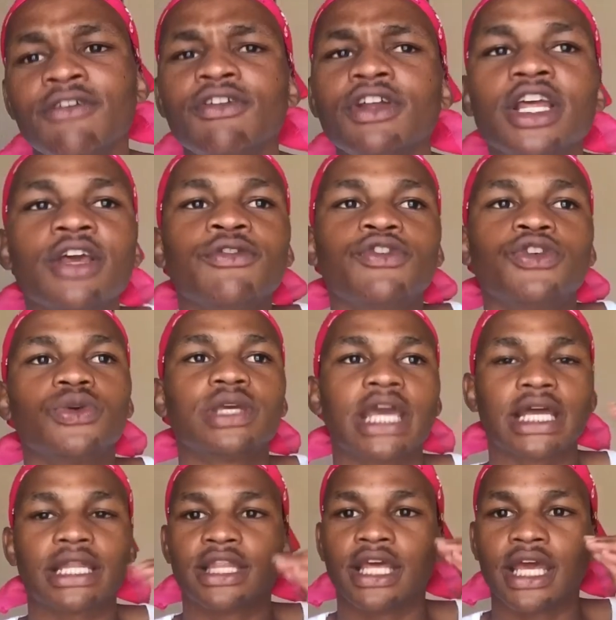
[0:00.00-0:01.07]
even if you
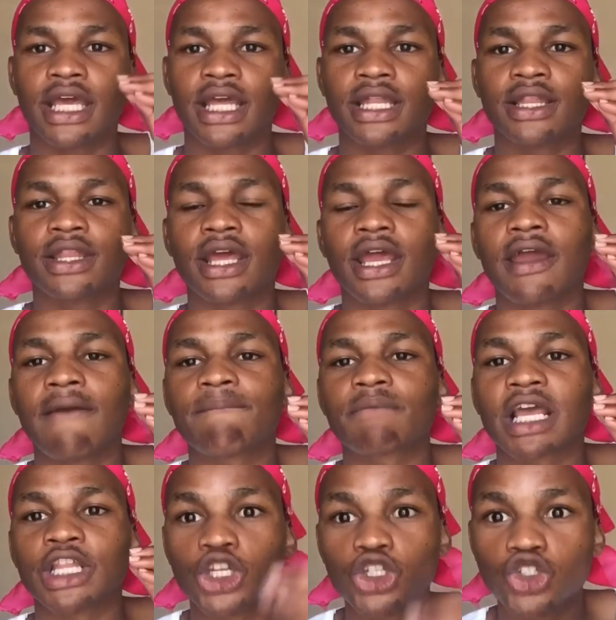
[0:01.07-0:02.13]
get
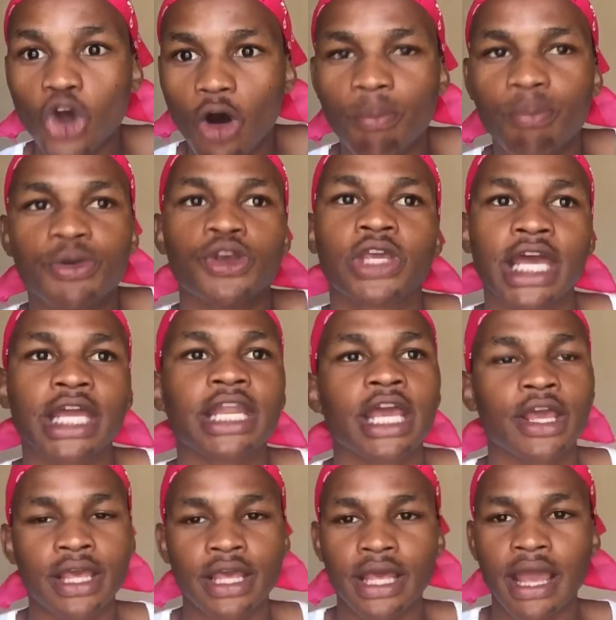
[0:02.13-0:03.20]
the job, you get
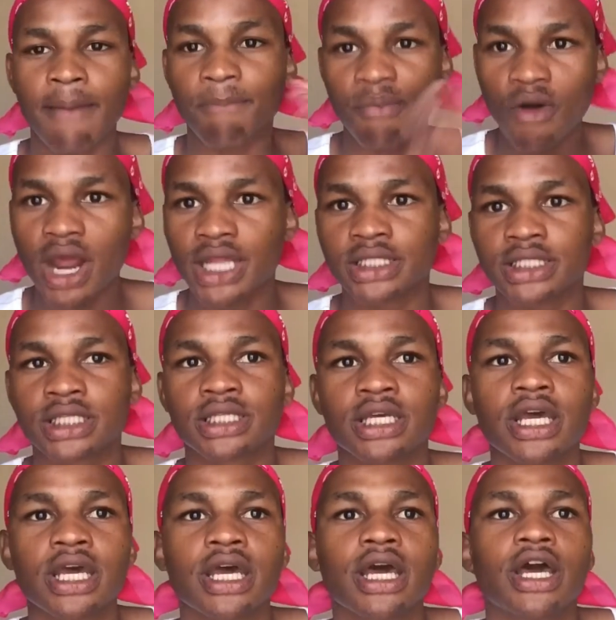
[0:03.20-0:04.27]
a brand,
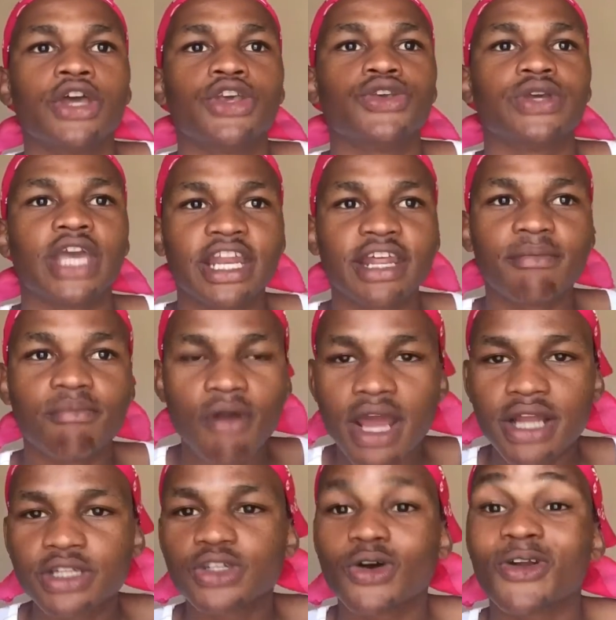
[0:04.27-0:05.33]
you get a
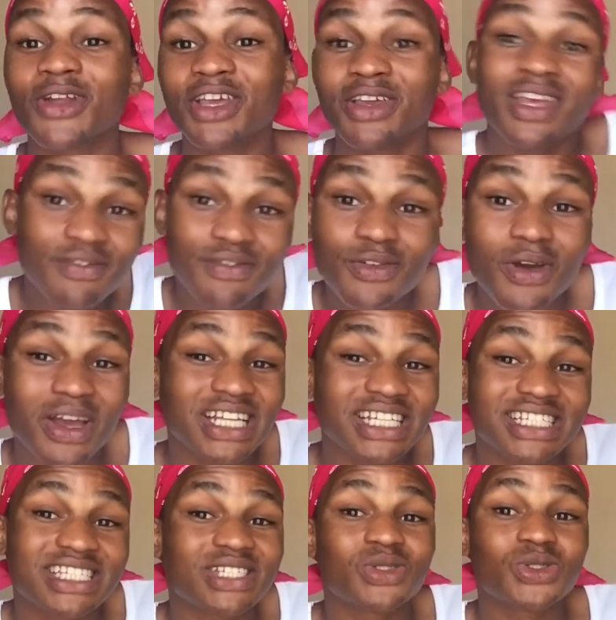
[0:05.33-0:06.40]
brand, or you even
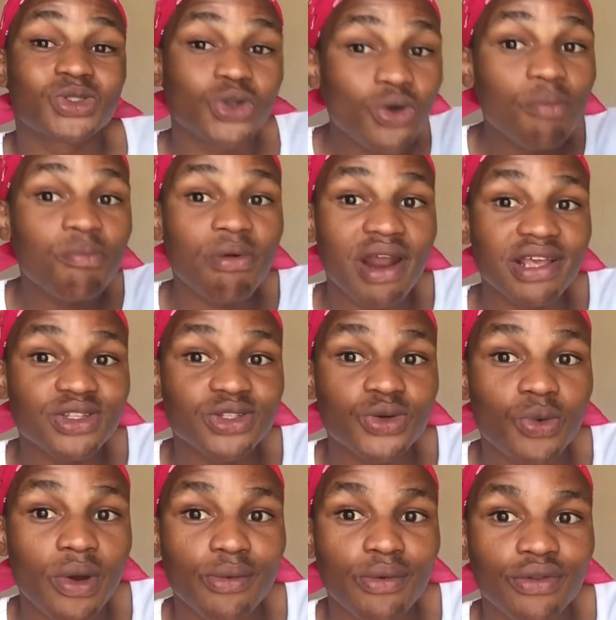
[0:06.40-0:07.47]
get two brands
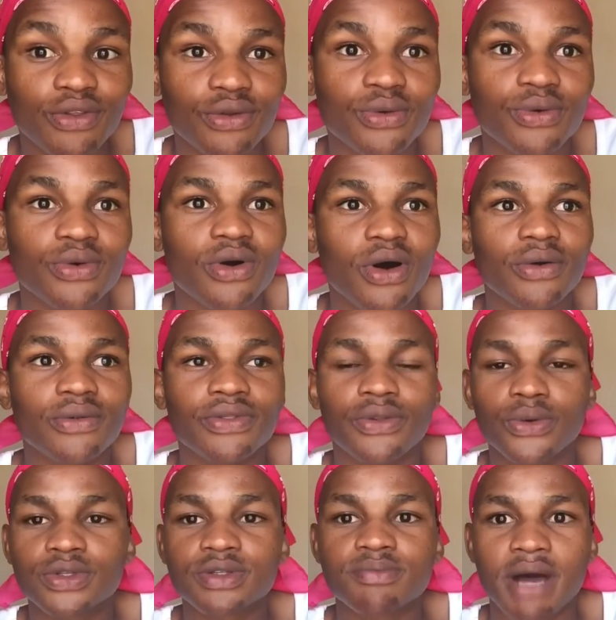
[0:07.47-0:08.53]
to work with you on
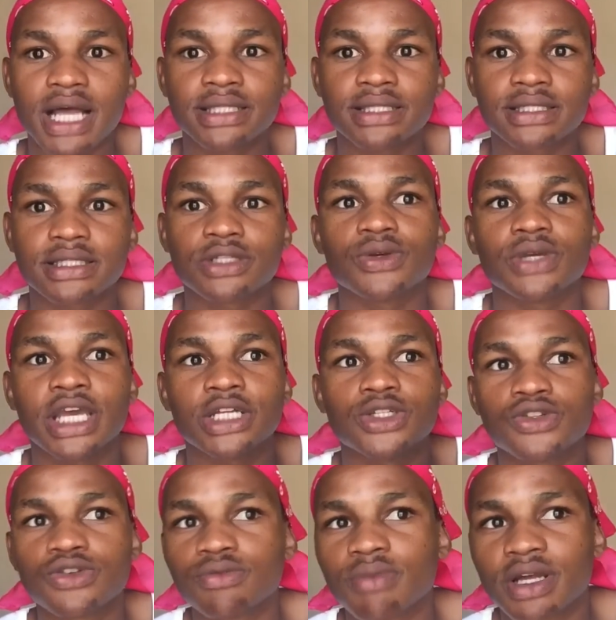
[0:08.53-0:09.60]
those months. You
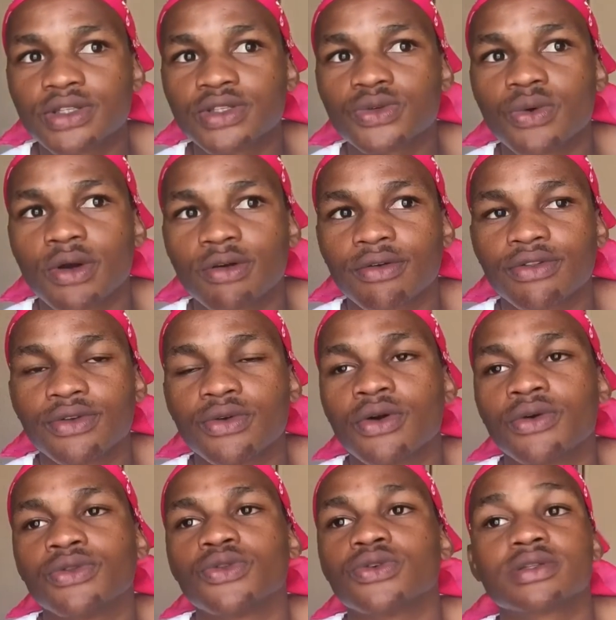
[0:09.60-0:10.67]
get two brands to work with you
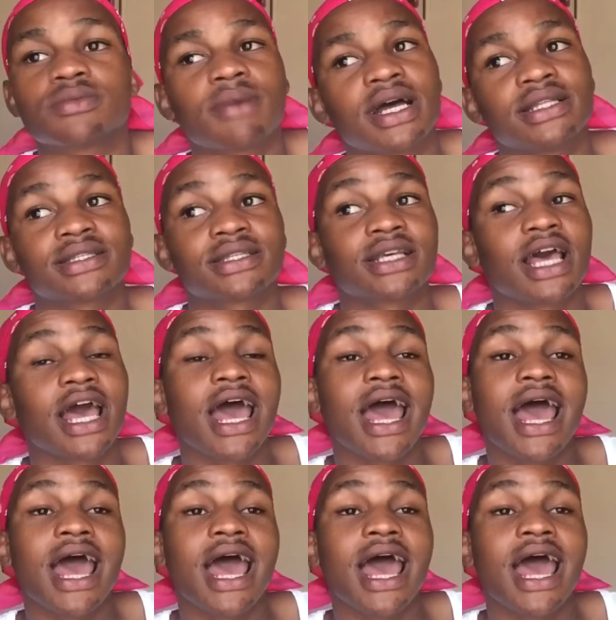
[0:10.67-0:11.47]
on those months,